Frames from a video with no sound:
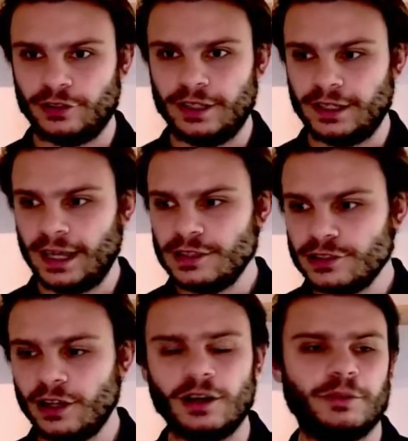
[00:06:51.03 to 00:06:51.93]
like
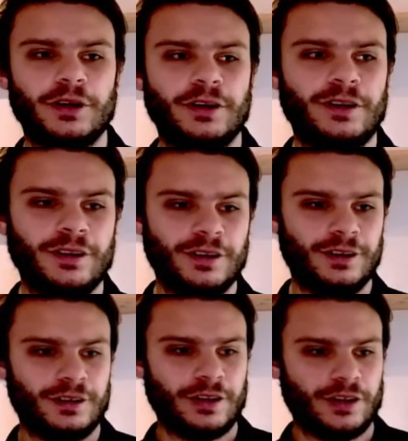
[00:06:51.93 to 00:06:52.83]
Kendama,
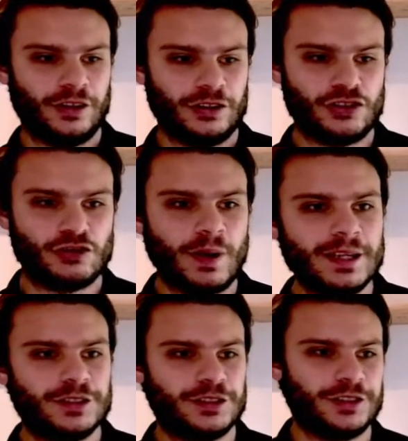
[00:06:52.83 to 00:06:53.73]

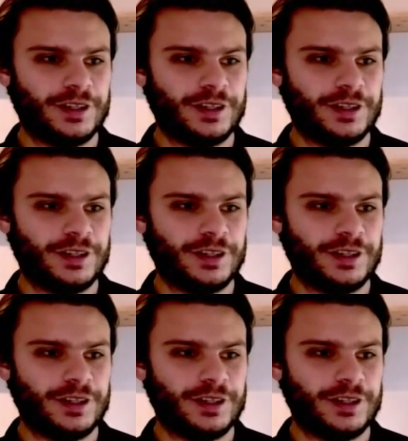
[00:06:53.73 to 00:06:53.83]
straight